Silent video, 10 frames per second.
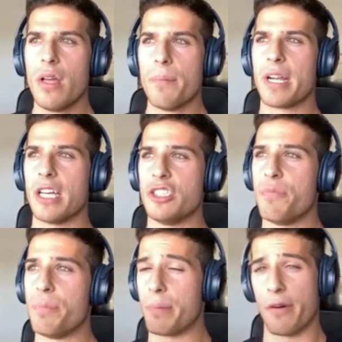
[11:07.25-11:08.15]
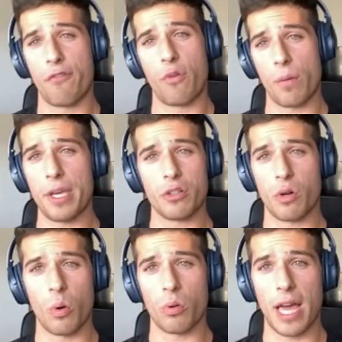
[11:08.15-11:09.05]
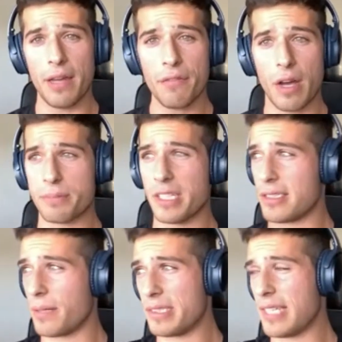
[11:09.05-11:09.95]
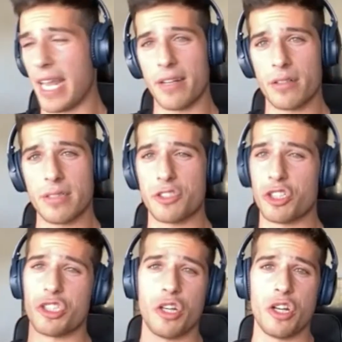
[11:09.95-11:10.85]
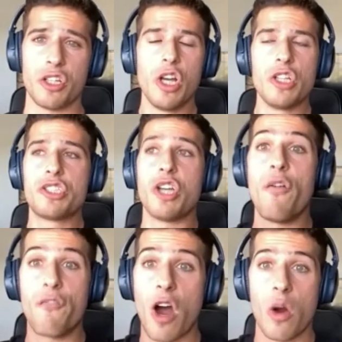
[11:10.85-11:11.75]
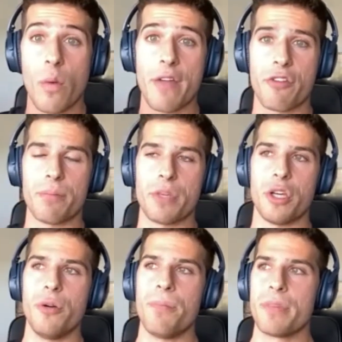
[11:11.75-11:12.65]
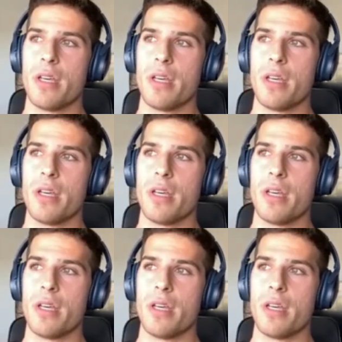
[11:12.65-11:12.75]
because you've been performing your whole life up to some standard that's just so far away from you,